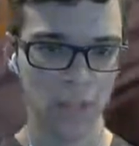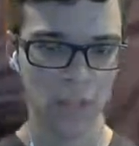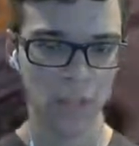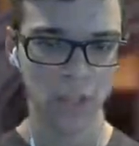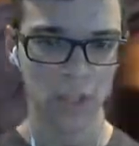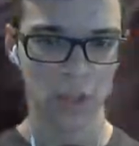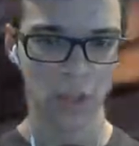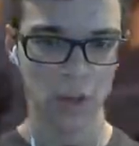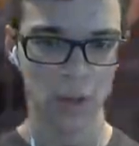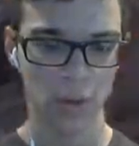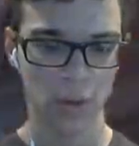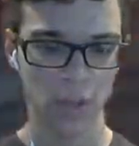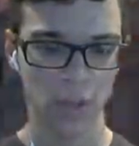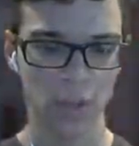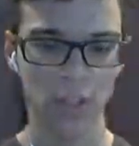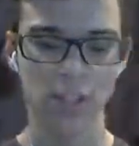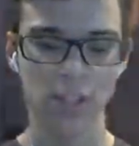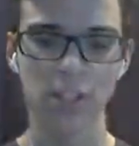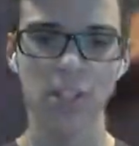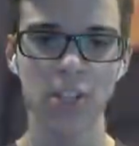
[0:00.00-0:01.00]
So,
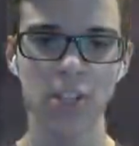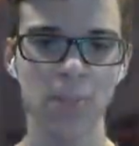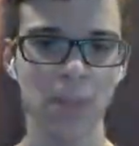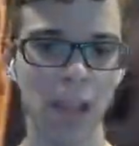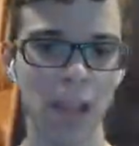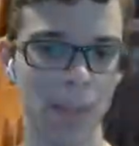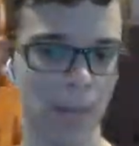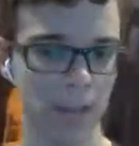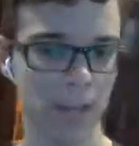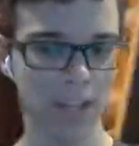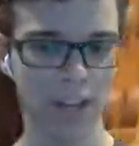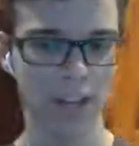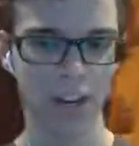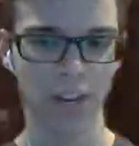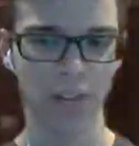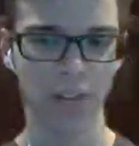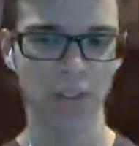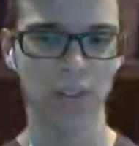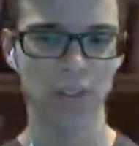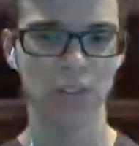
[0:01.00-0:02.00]
this is just my opinion on all
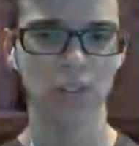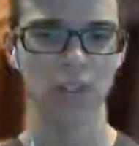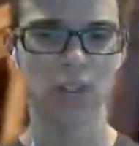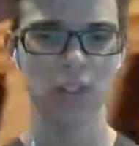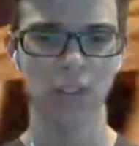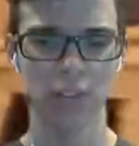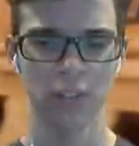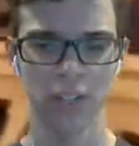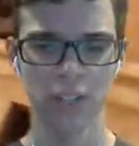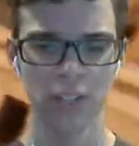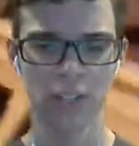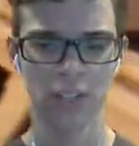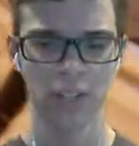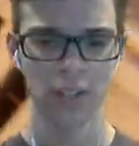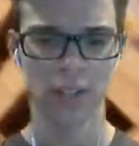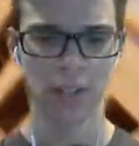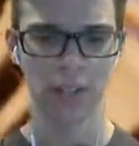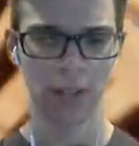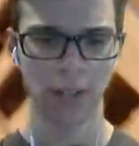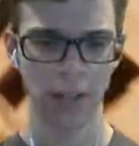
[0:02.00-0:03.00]
the suits. You don't need
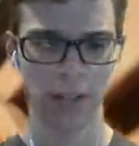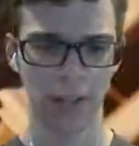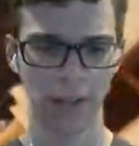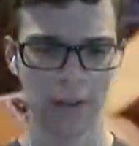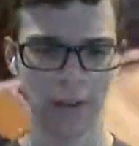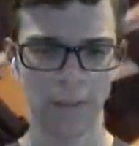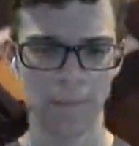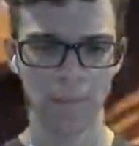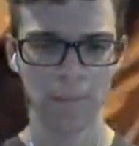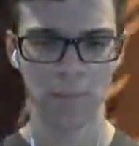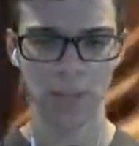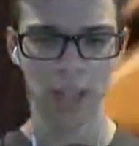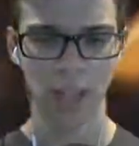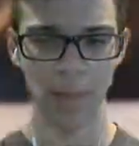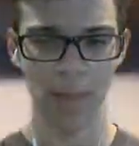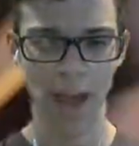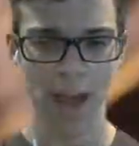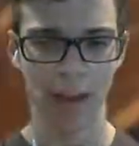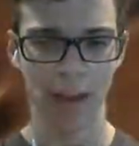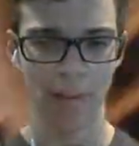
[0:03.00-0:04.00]
to, like, get
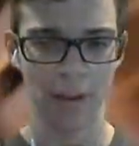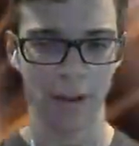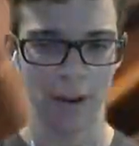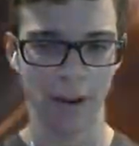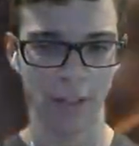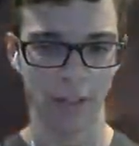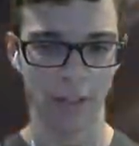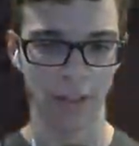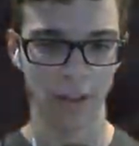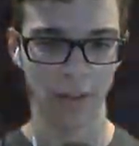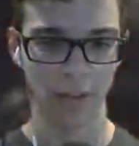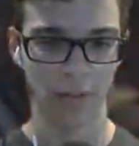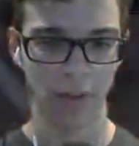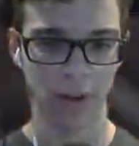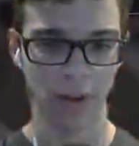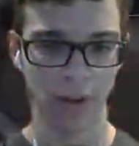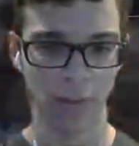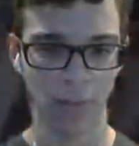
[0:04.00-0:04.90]
mad at me or anything for